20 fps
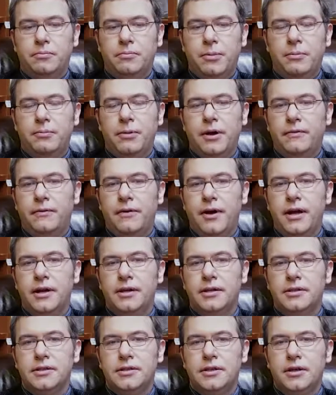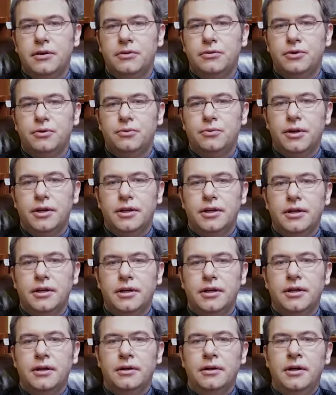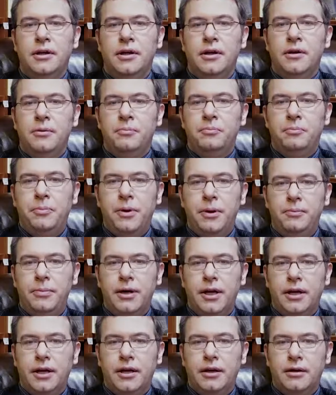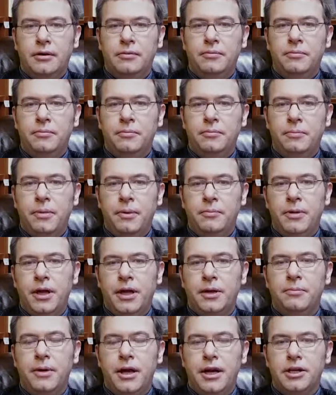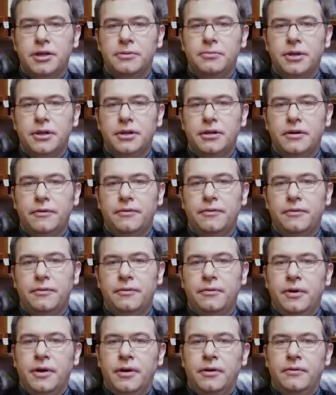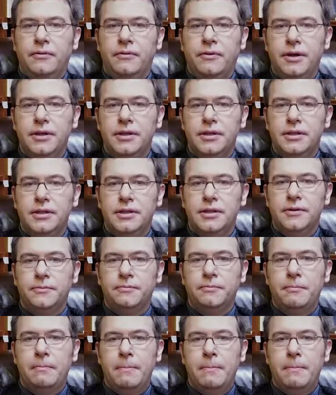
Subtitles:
public finance deals with the public management of funds,